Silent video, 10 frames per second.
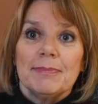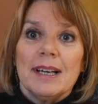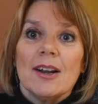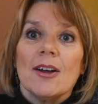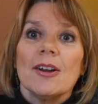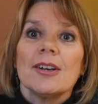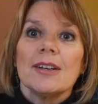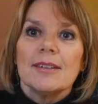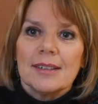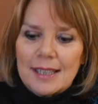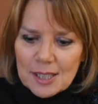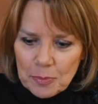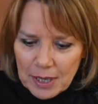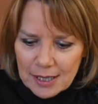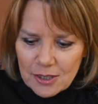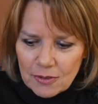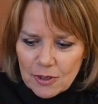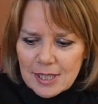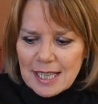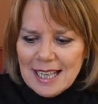been allowed to express their
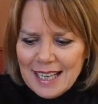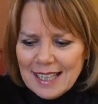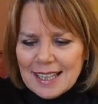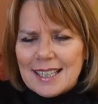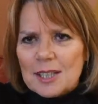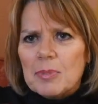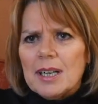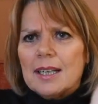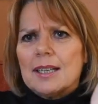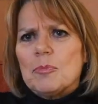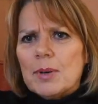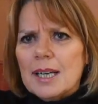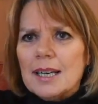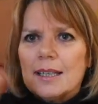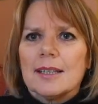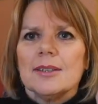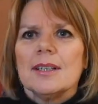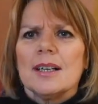voice. And I think it's brilliant, brilliant.